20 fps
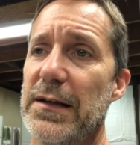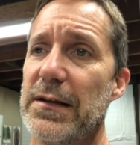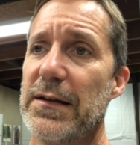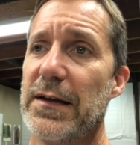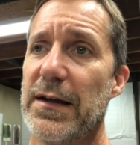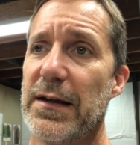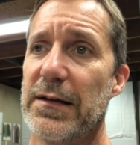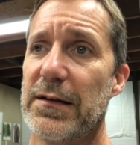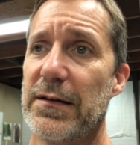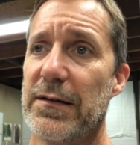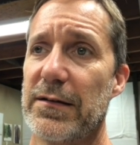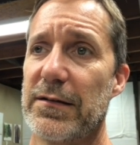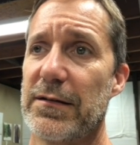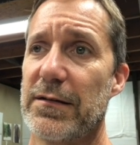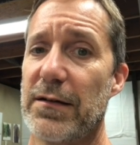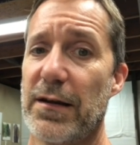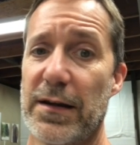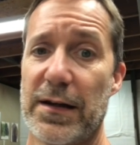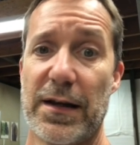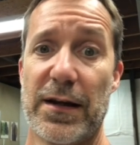that
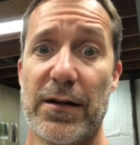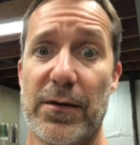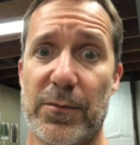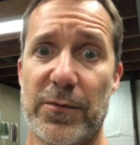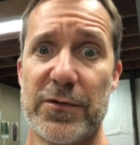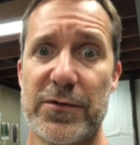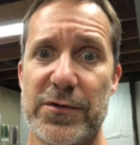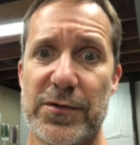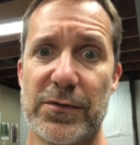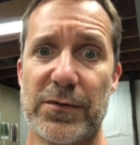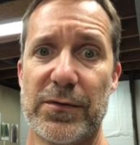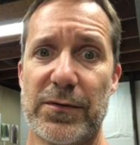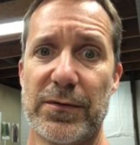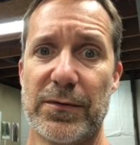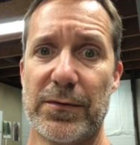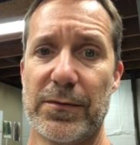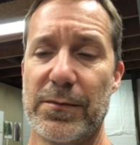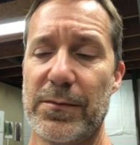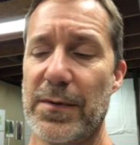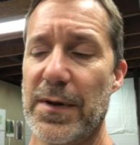it's like Elmer's
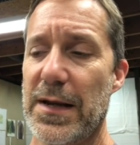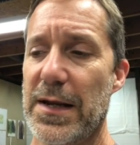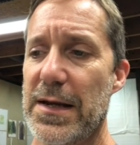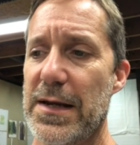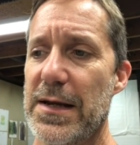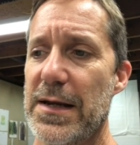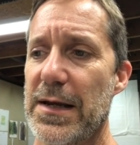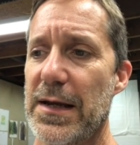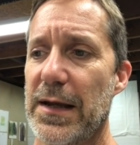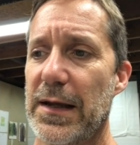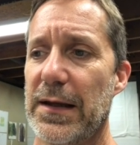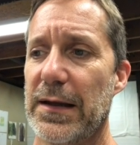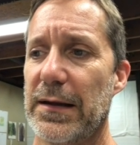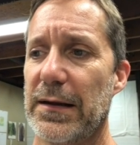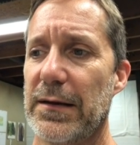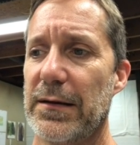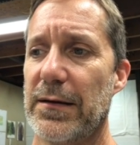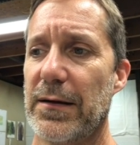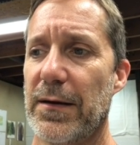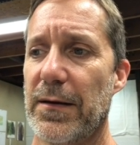glue,
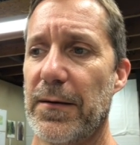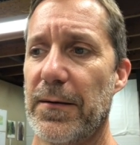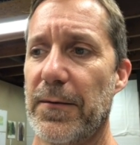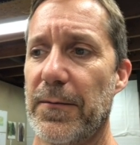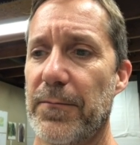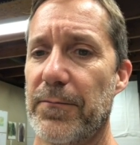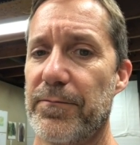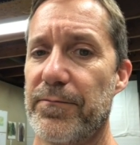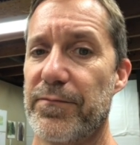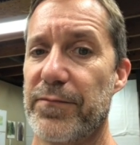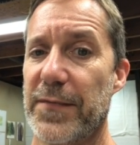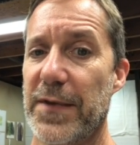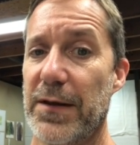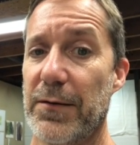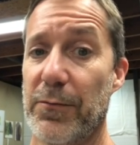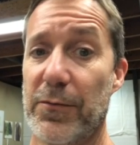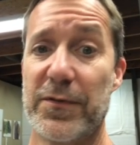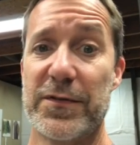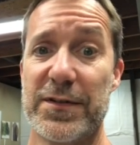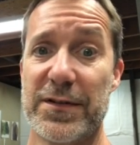and
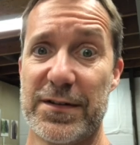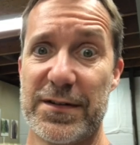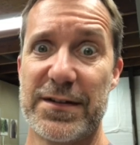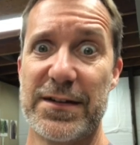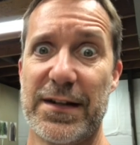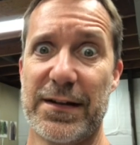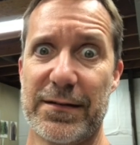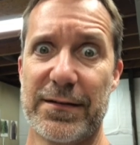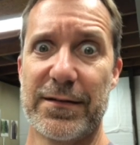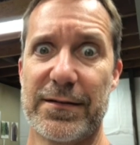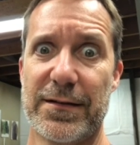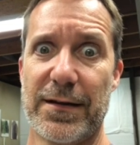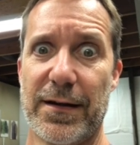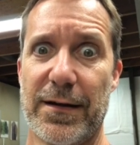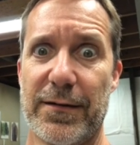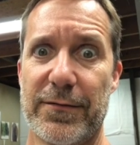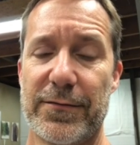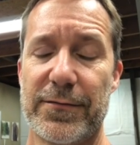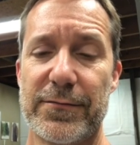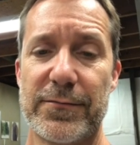it wants to stick to
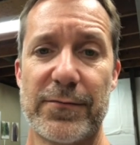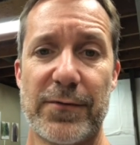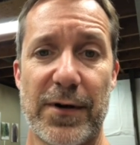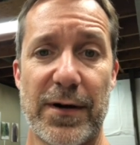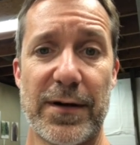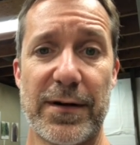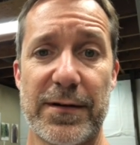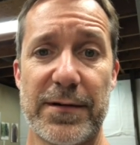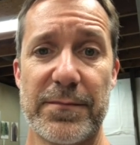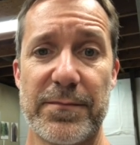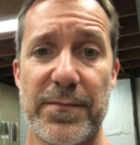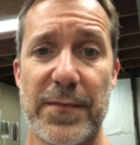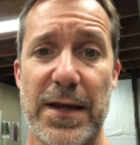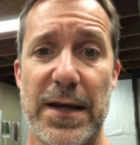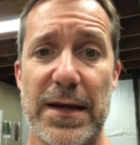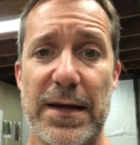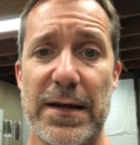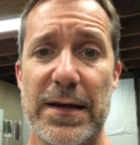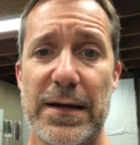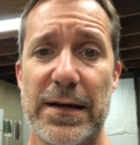stuff, right?
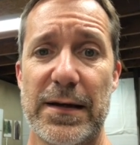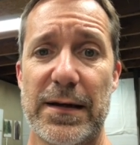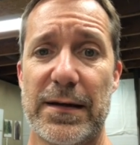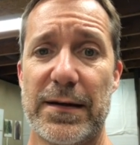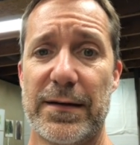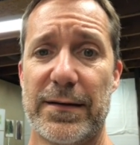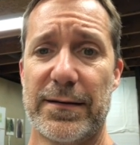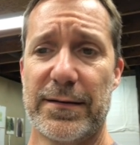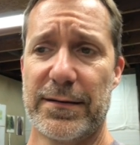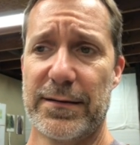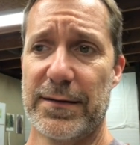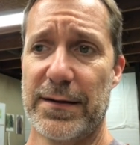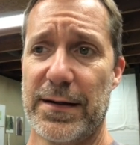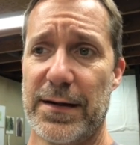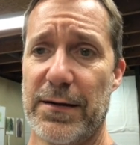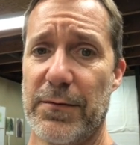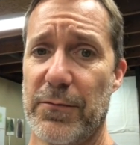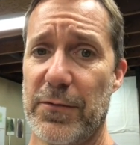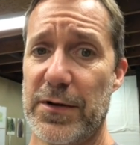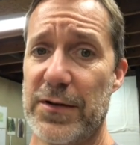
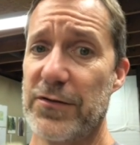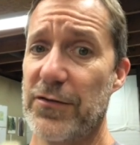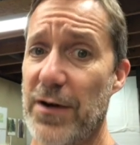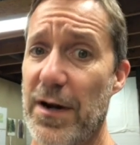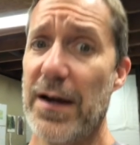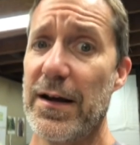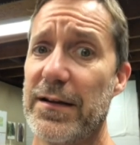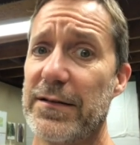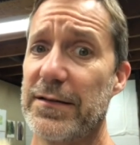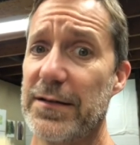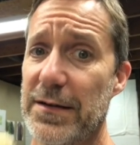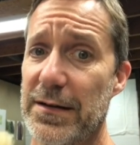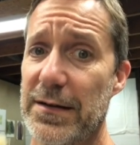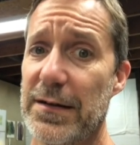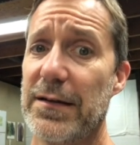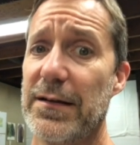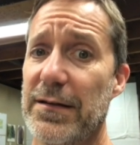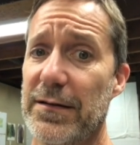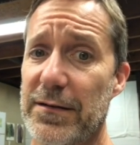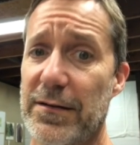And when it dries, it
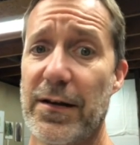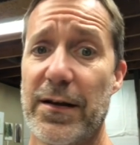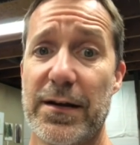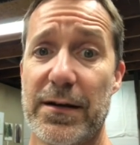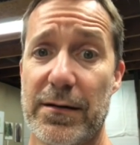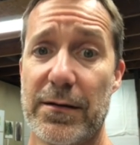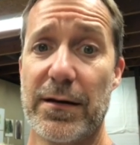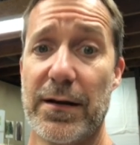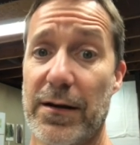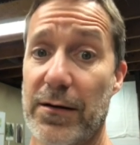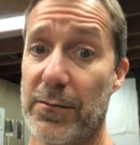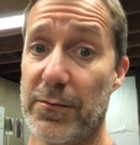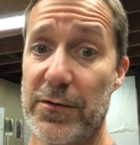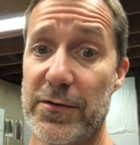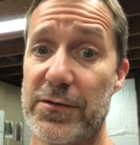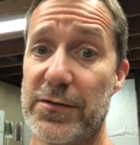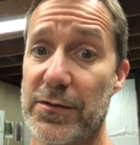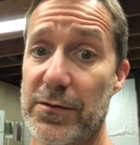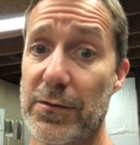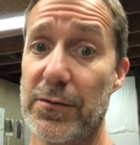is like
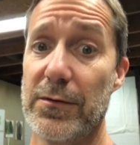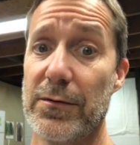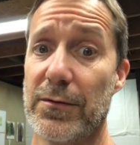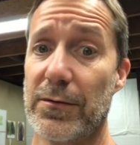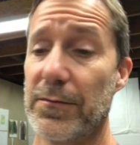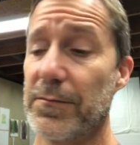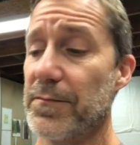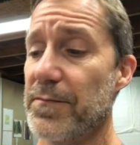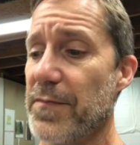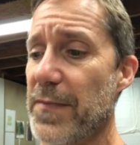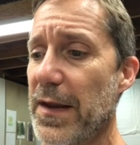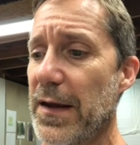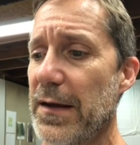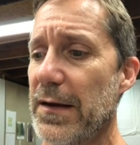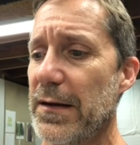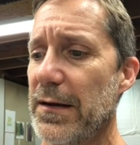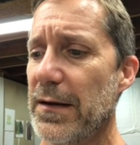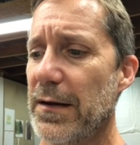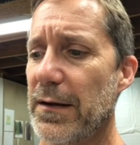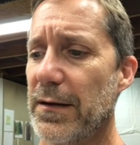Elmer's glue.
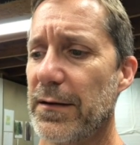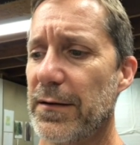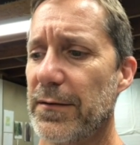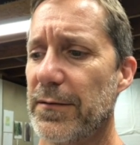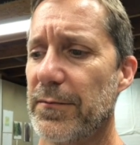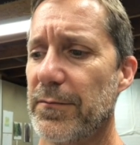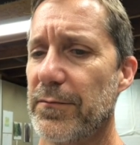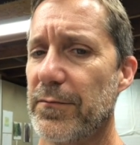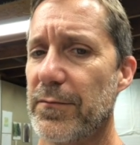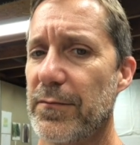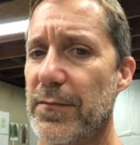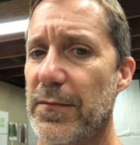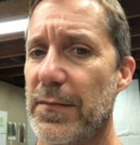And